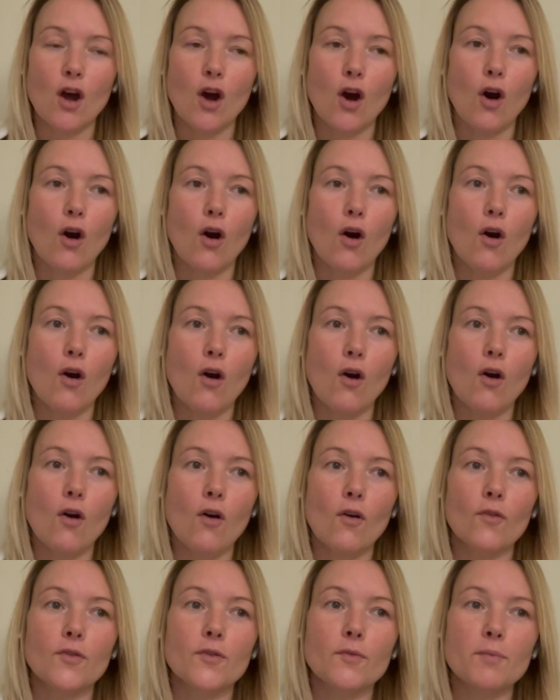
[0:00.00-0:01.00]

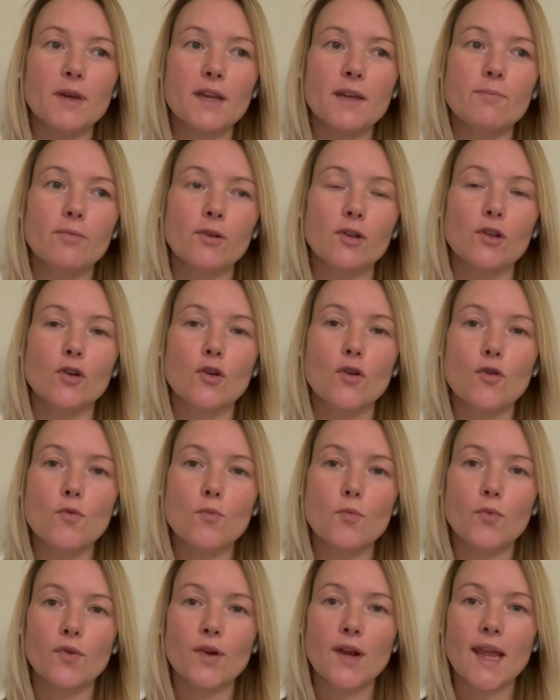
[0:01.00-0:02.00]
are the people who
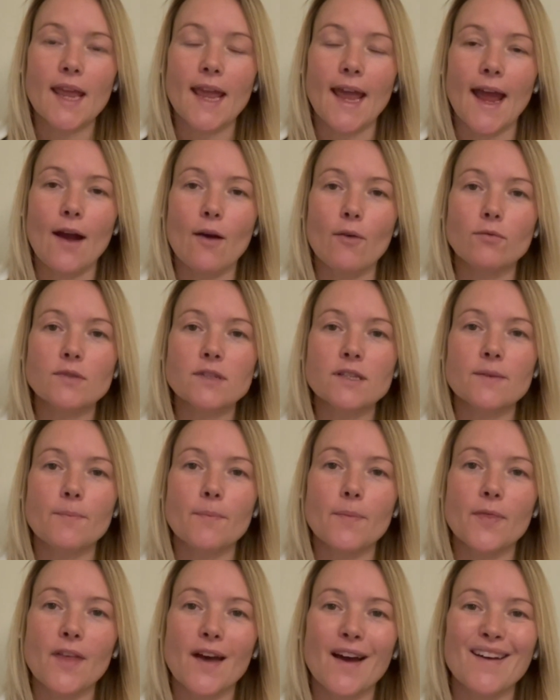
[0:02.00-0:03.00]
bring out
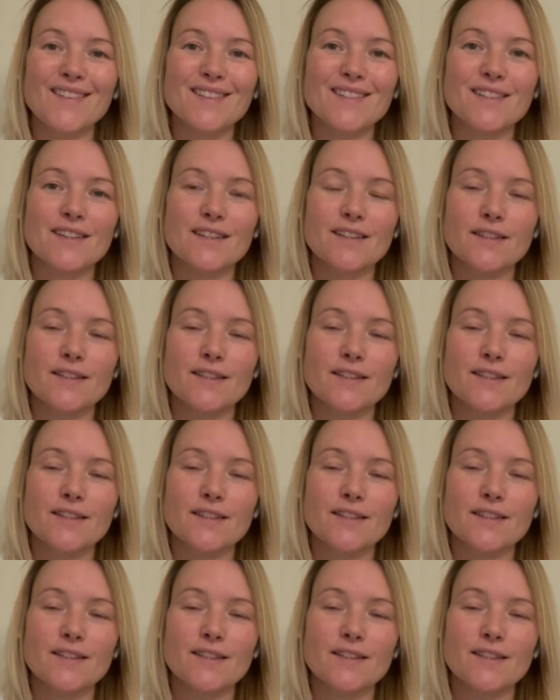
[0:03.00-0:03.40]
that